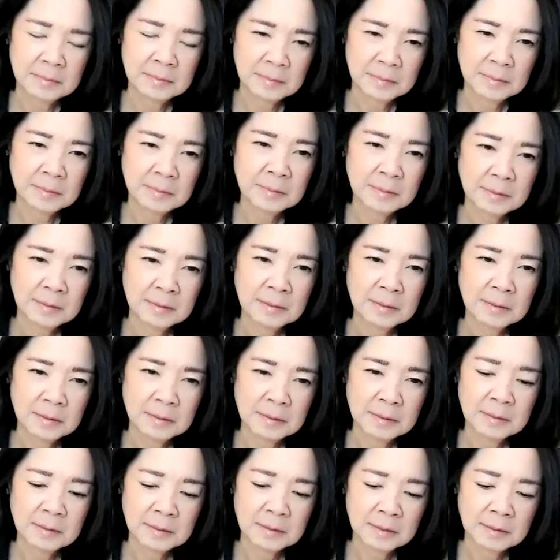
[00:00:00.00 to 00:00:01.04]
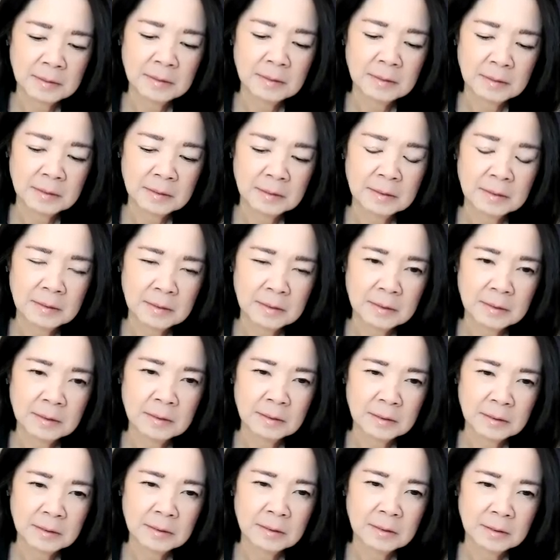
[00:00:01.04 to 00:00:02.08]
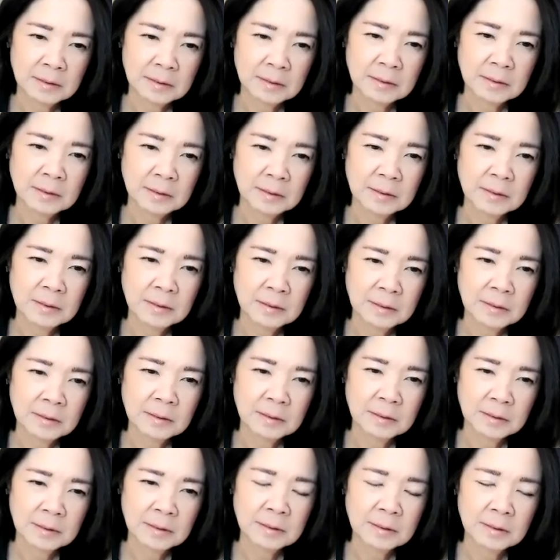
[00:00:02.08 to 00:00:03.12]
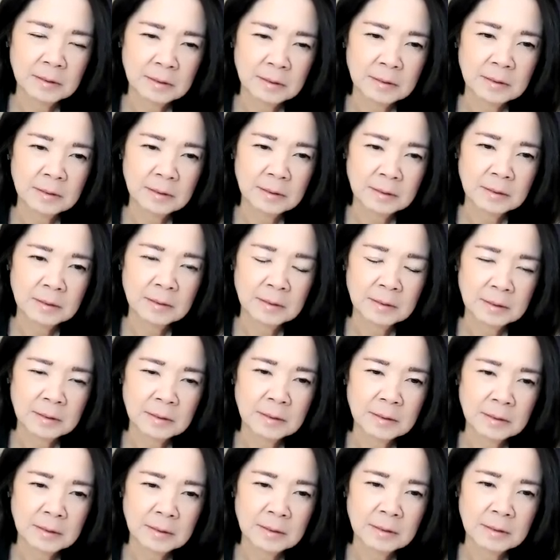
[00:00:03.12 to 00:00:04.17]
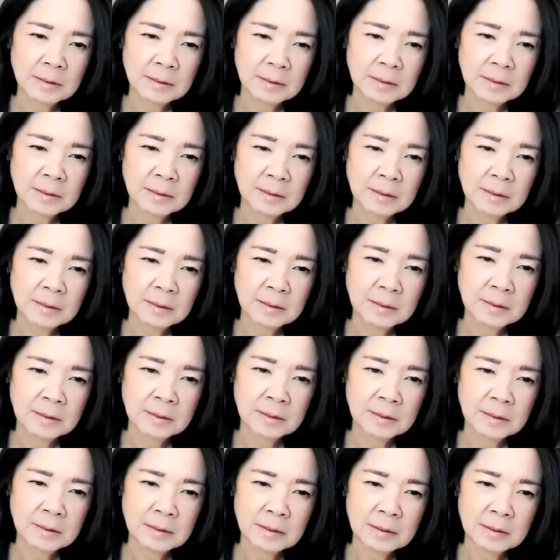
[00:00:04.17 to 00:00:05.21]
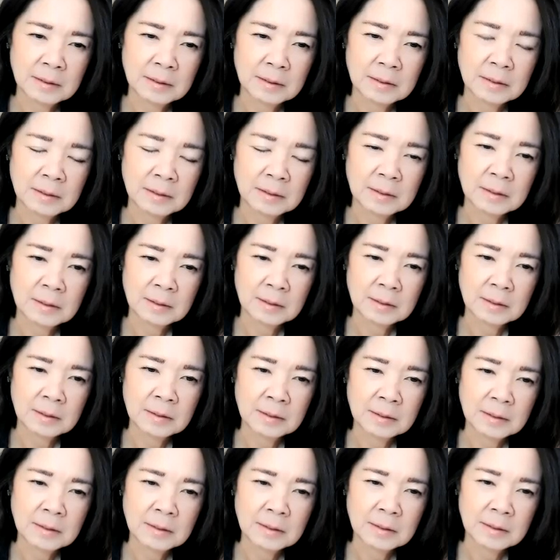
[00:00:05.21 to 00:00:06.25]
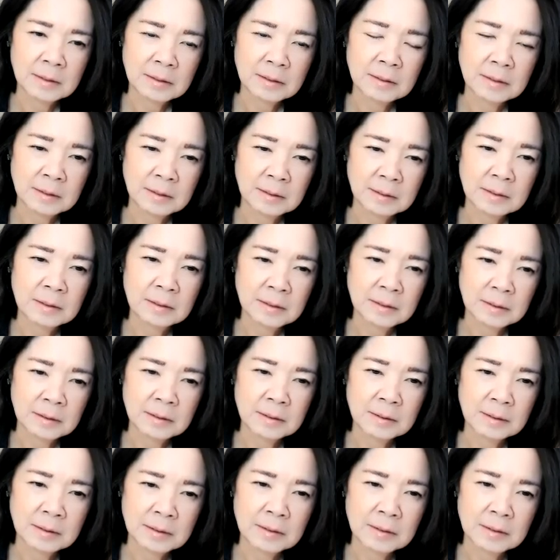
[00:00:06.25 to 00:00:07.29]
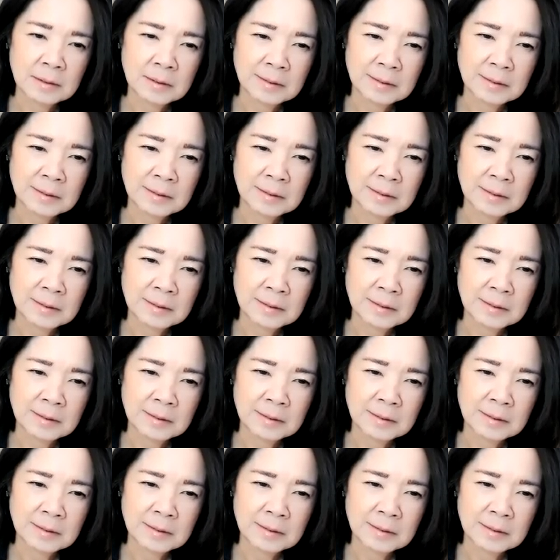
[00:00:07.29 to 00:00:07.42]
[no speech]